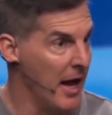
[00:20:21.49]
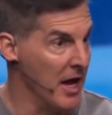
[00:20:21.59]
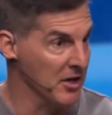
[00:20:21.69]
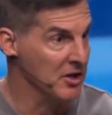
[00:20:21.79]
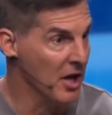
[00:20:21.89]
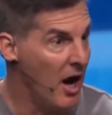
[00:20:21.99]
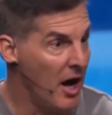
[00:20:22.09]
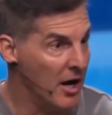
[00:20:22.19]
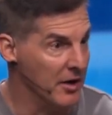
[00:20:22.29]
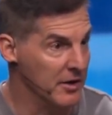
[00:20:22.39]
And
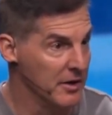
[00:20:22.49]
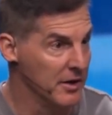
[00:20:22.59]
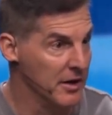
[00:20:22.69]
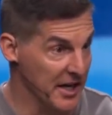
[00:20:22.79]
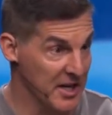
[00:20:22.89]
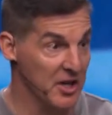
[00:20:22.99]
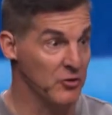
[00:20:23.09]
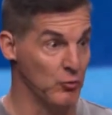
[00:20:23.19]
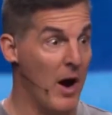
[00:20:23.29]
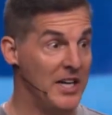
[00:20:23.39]
God, in
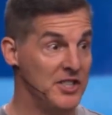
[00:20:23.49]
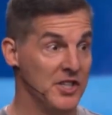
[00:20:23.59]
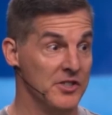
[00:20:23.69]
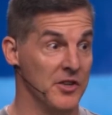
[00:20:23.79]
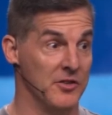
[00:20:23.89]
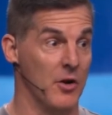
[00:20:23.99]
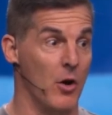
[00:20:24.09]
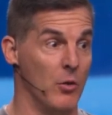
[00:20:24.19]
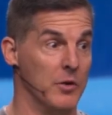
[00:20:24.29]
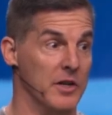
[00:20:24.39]
his righteousness and
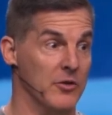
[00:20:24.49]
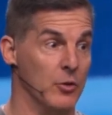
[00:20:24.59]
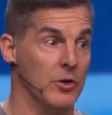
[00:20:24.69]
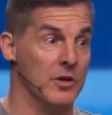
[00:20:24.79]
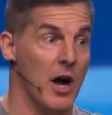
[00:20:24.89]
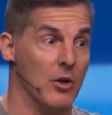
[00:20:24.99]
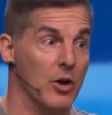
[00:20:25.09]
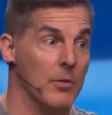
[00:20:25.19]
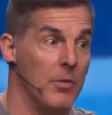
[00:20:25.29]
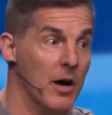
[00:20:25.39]
holiness, who could not
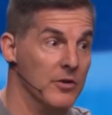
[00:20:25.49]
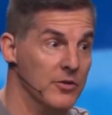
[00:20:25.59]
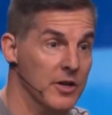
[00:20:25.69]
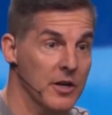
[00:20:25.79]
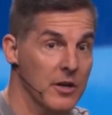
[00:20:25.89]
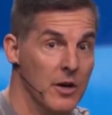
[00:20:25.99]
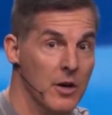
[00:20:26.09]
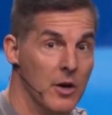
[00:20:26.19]
look upon sin,